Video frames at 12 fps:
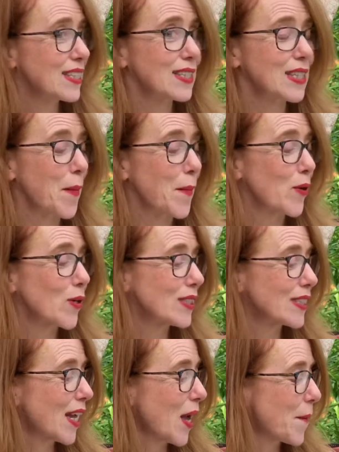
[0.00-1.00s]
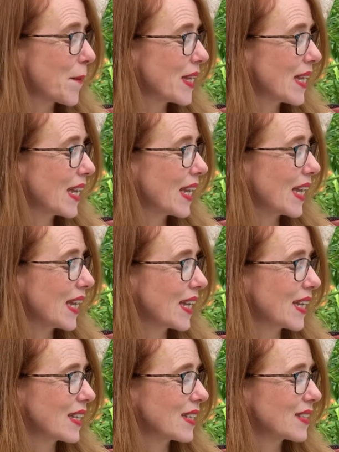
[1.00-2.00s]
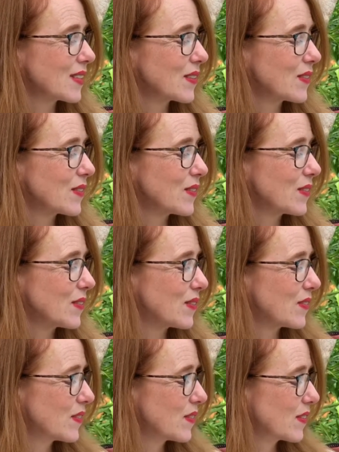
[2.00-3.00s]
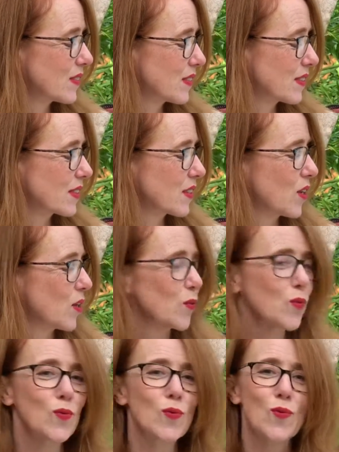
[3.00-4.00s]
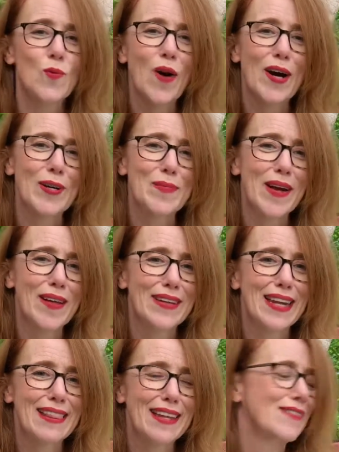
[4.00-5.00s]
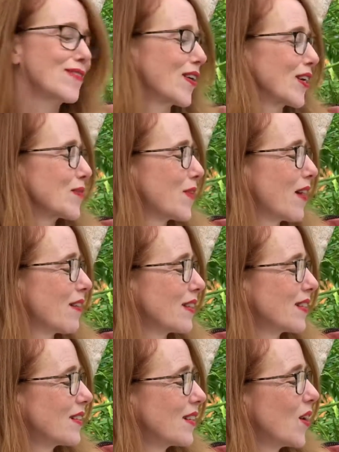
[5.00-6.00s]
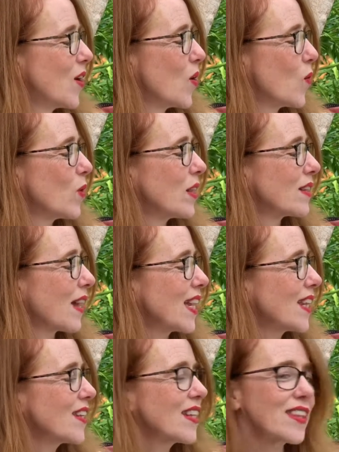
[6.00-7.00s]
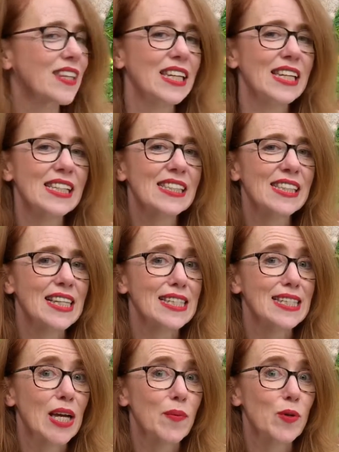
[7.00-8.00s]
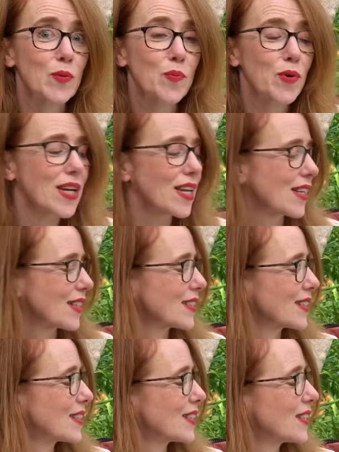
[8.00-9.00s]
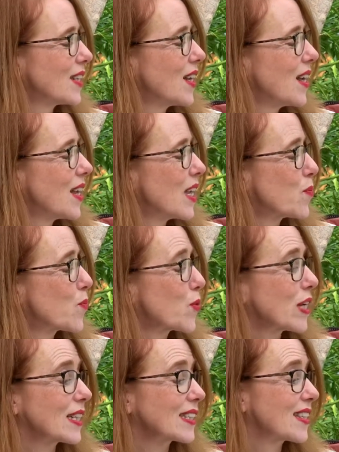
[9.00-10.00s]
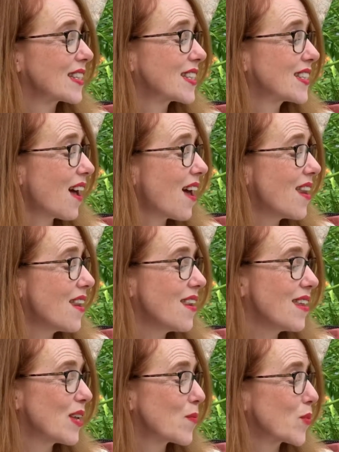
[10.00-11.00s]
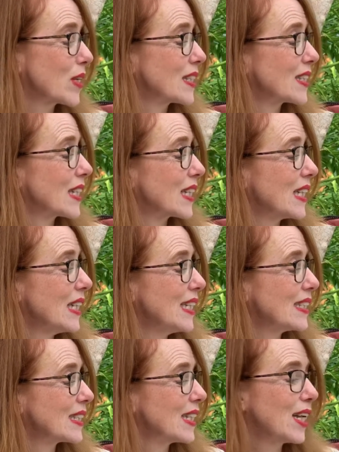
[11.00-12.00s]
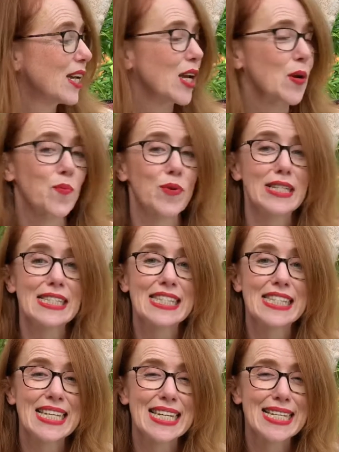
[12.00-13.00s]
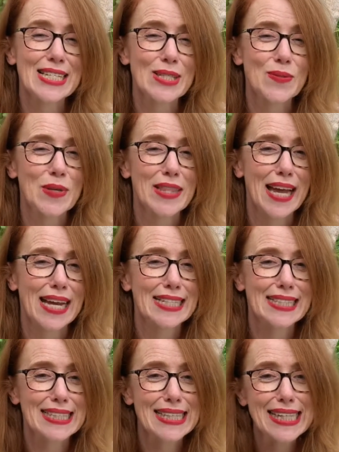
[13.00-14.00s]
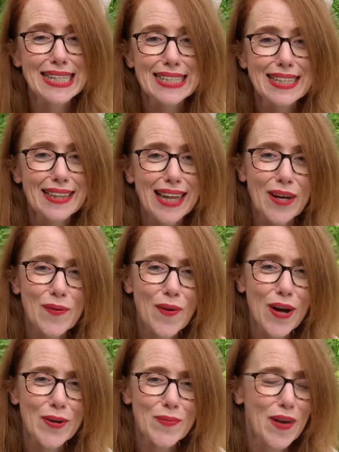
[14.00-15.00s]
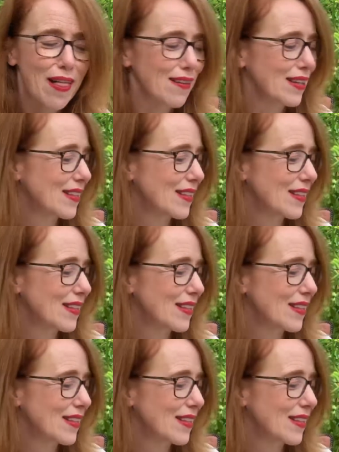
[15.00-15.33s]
Summer's coming. Ooh, watermelon. I love watermelon. We like the things that summer brings. It brings the sun. It brings the heat. It brings things we like to eat, like watermelon.